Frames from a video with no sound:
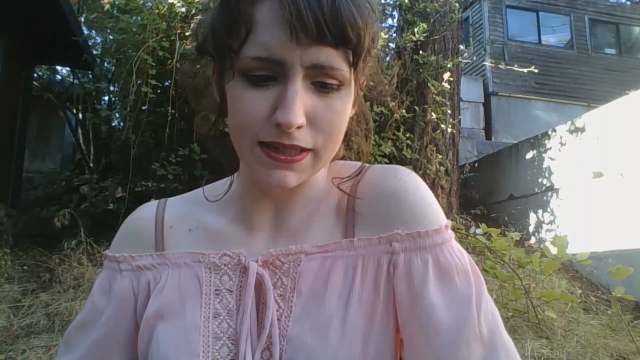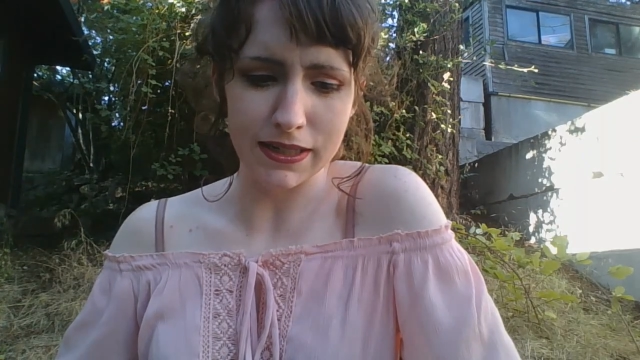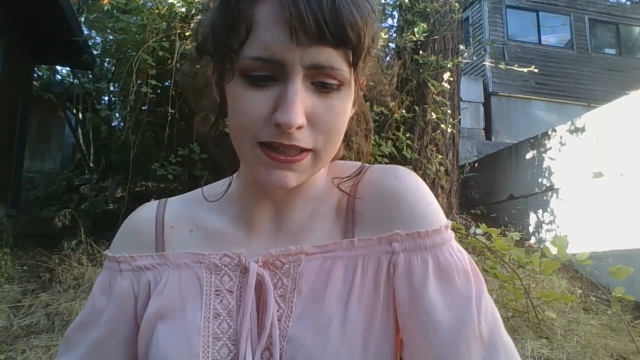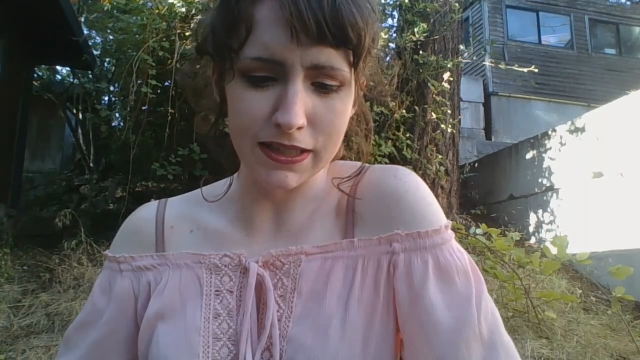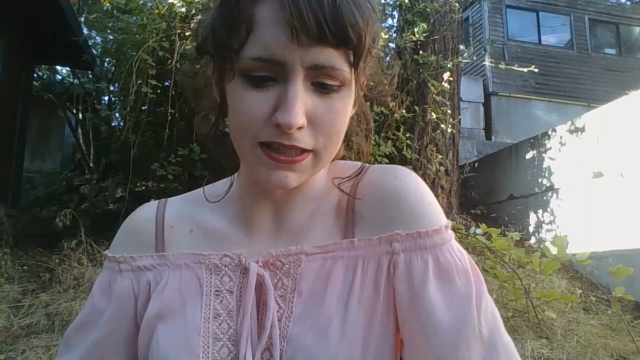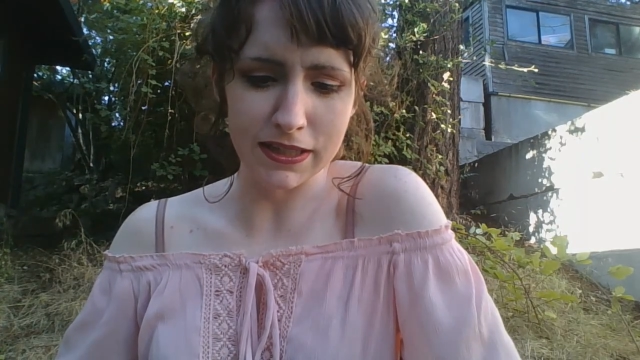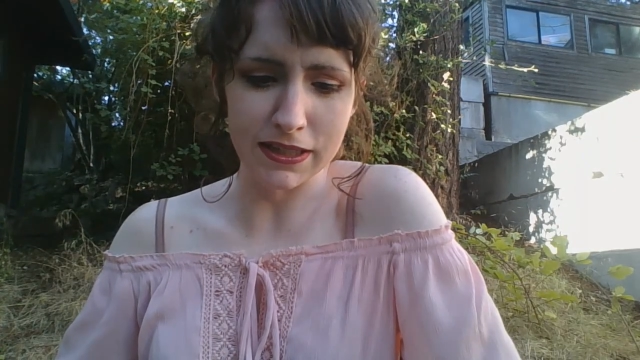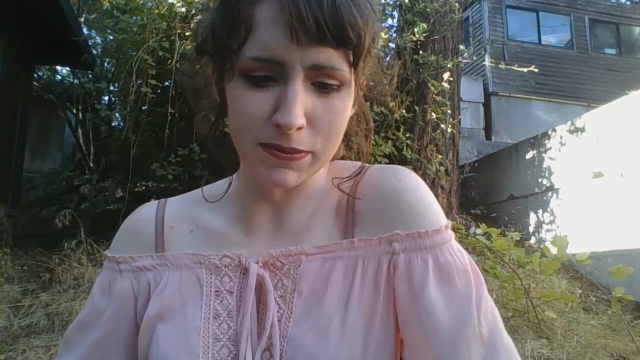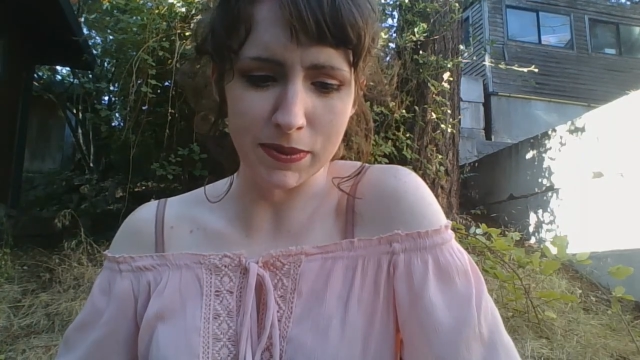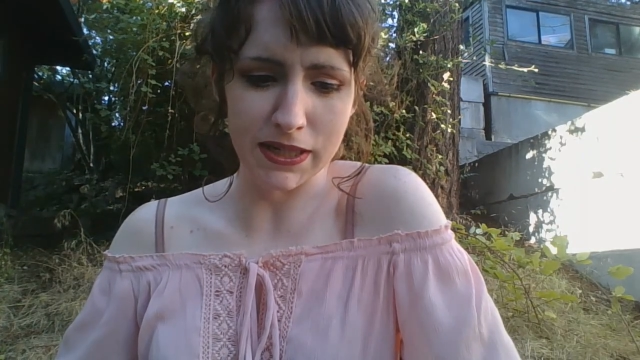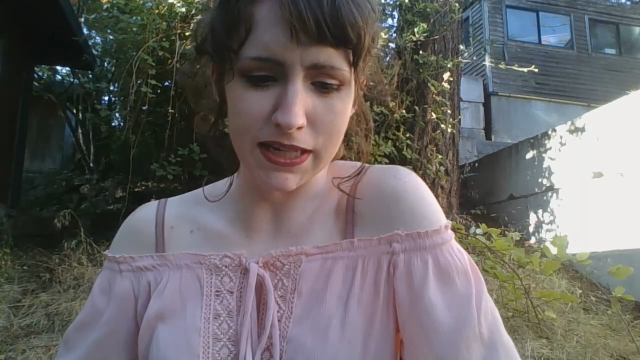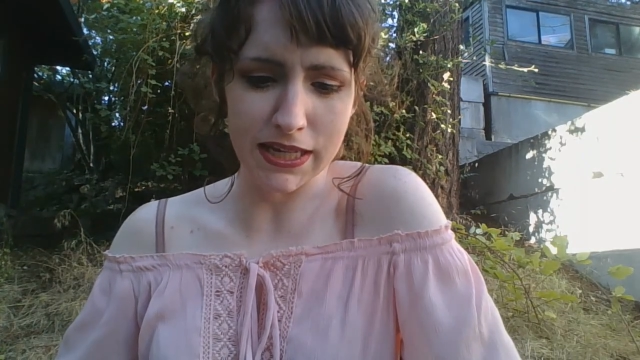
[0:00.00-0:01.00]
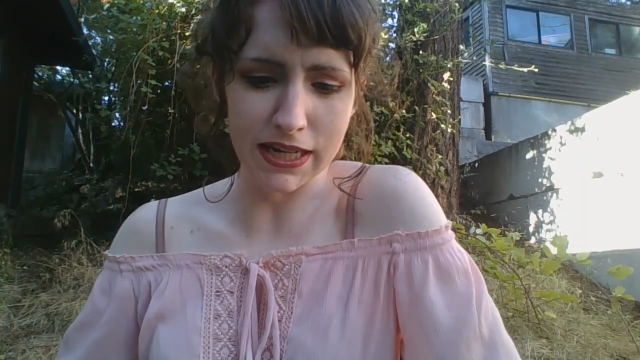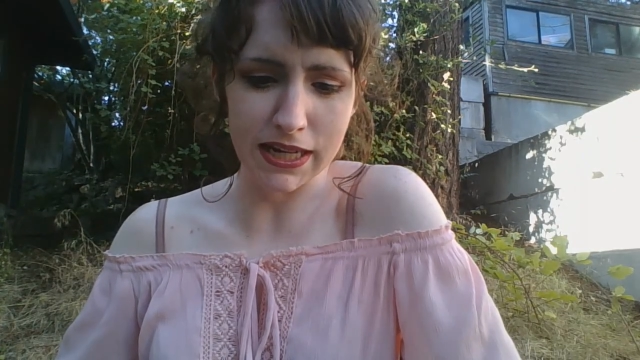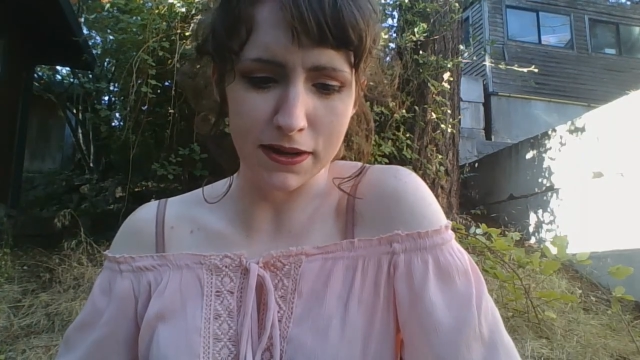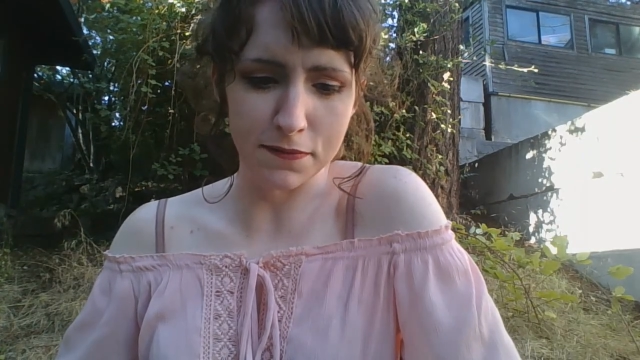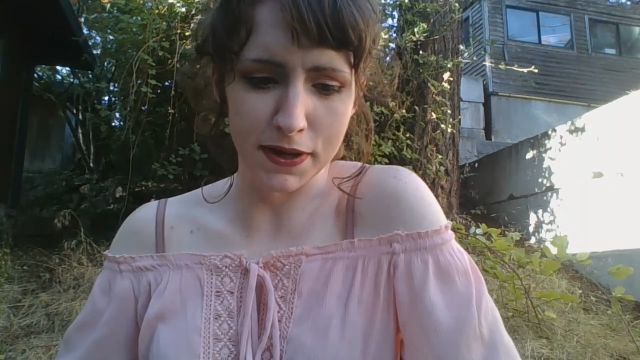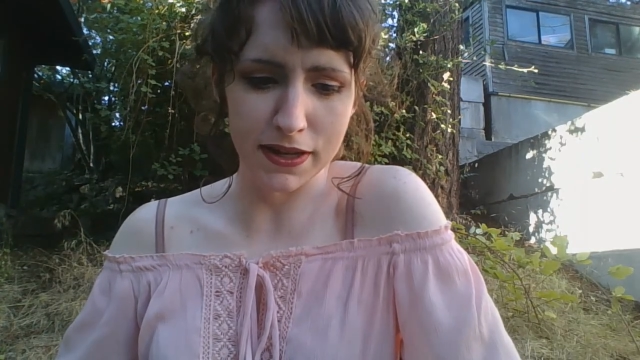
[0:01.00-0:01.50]
in the beginning
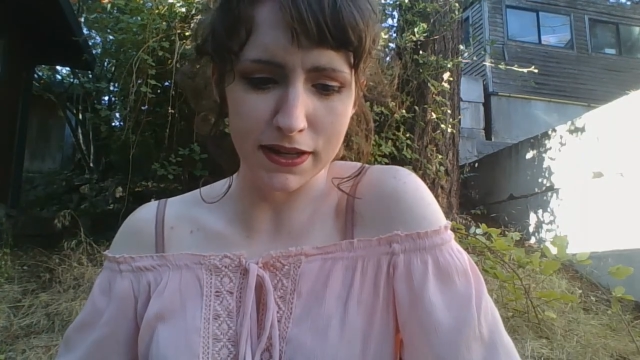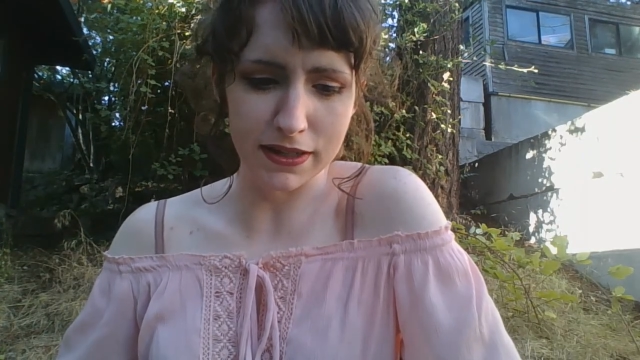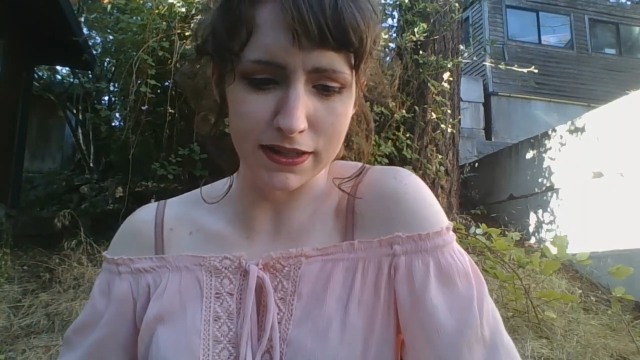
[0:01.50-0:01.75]
of it,